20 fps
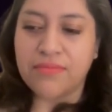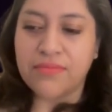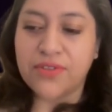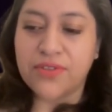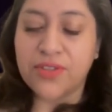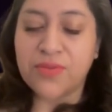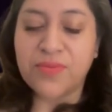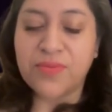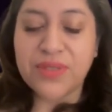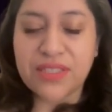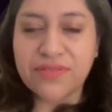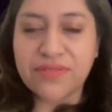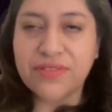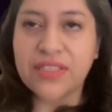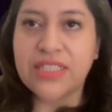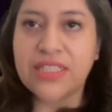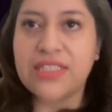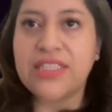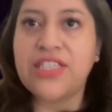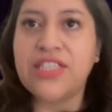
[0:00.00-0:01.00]

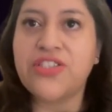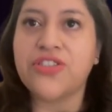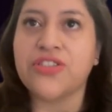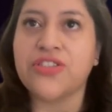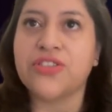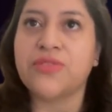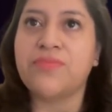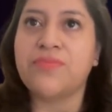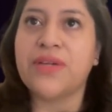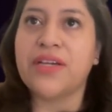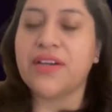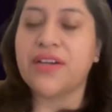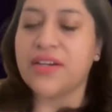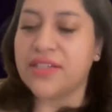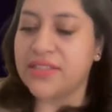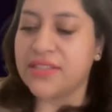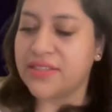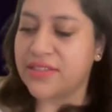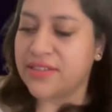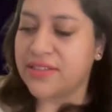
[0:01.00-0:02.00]
specifically teachers,
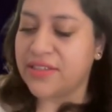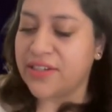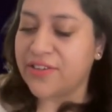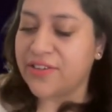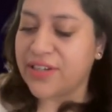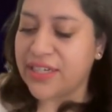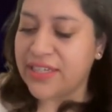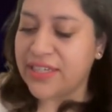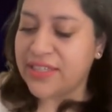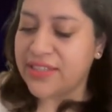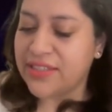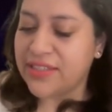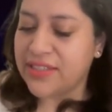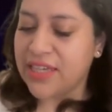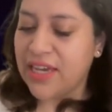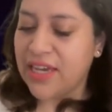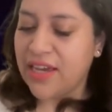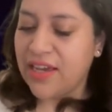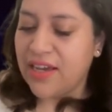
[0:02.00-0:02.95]
because there is